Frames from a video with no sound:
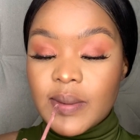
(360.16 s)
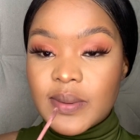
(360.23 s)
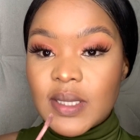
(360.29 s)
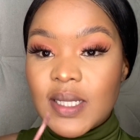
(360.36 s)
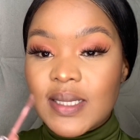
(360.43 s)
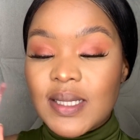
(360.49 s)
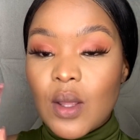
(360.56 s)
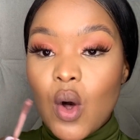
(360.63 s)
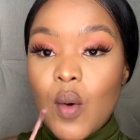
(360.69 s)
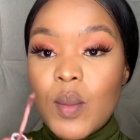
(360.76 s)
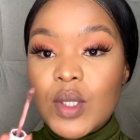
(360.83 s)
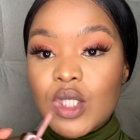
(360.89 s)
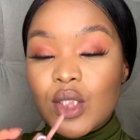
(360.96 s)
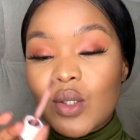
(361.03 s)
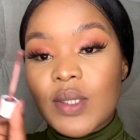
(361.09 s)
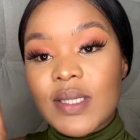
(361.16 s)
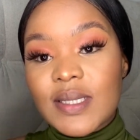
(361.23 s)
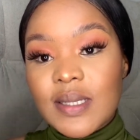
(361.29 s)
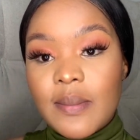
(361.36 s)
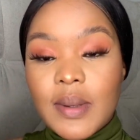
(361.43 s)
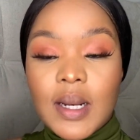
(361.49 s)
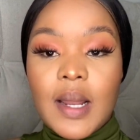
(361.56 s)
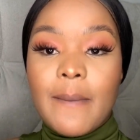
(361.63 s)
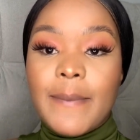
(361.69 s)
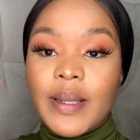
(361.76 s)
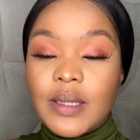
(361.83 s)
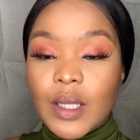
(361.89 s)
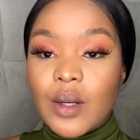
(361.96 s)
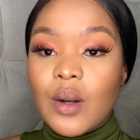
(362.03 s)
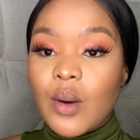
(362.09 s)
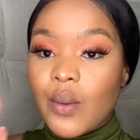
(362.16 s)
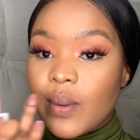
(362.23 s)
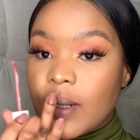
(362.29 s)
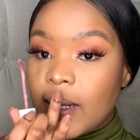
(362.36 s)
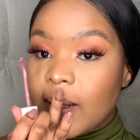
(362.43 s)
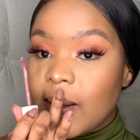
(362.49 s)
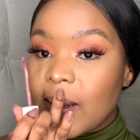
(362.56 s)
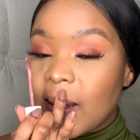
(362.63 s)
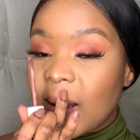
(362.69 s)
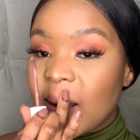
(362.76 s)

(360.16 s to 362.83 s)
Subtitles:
lipsticks. They almost look similar, but they're not really.